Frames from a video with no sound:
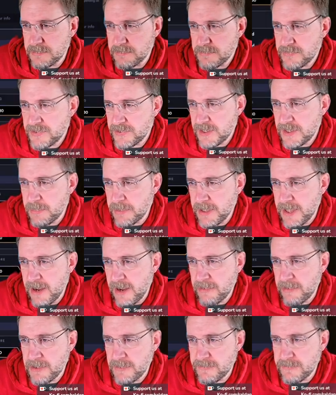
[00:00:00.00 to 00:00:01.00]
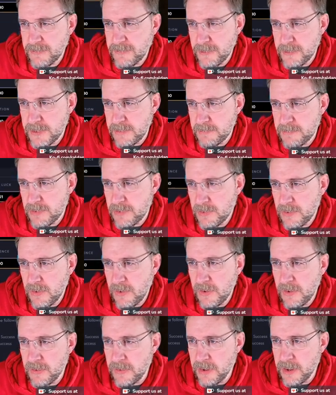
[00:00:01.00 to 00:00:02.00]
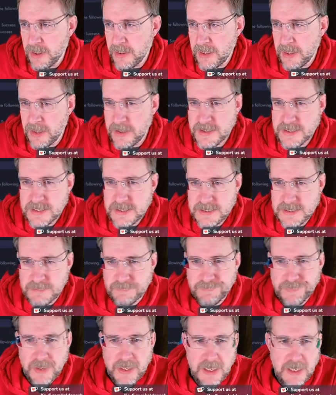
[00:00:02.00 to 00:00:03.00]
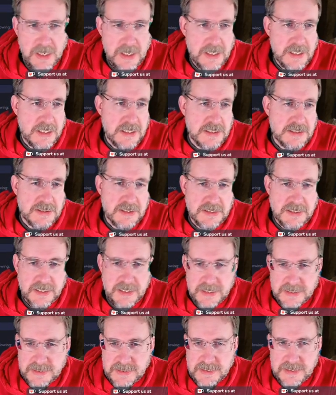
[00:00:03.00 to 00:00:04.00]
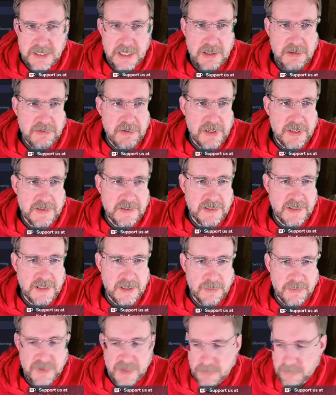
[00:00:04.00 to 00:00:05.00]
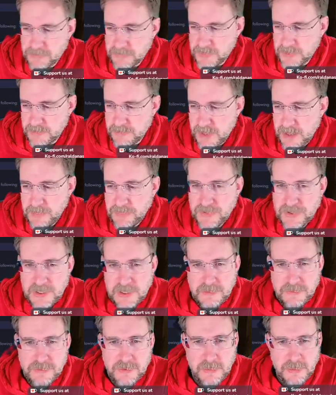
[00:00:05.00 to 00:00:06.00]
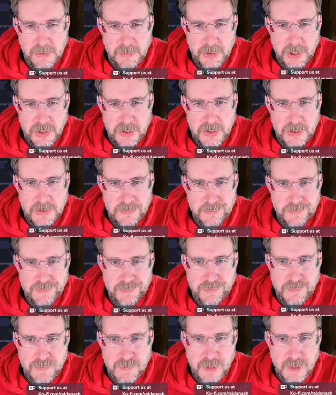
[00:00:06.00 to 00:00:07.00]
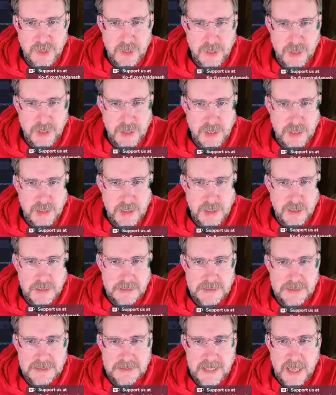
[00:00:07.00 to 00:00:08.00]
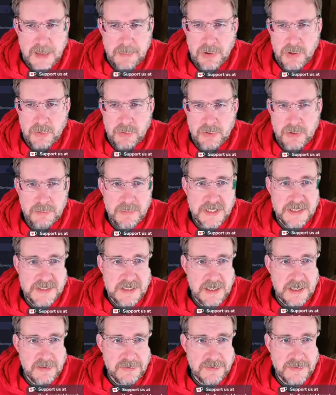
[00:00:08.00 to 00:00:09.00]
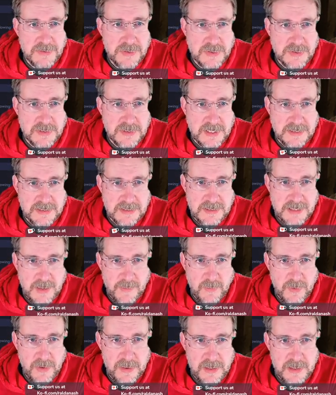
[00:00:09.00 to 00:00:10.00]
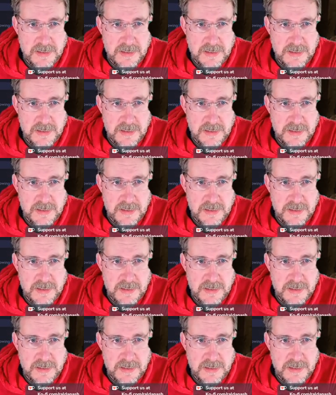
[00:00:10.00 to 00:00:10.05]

set up a character for him on the other system. So as you can see, I already set up some some maps here from the book. This is uploaded myself, so it doesn't come with it.